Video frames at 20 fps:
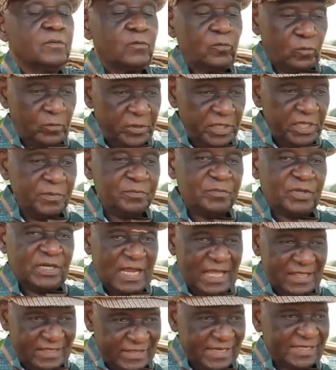We
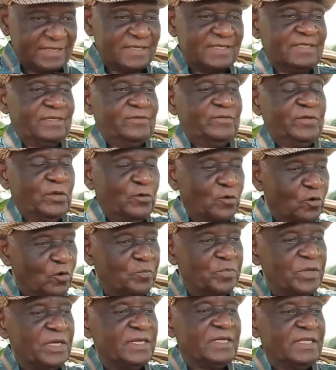brothers, we
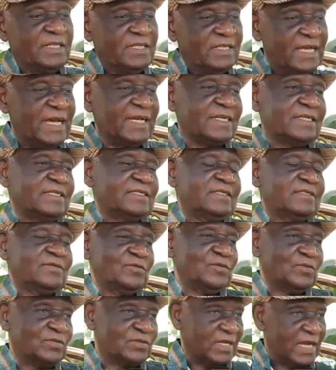opened that,
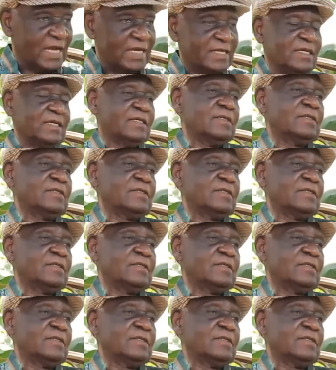Susanna.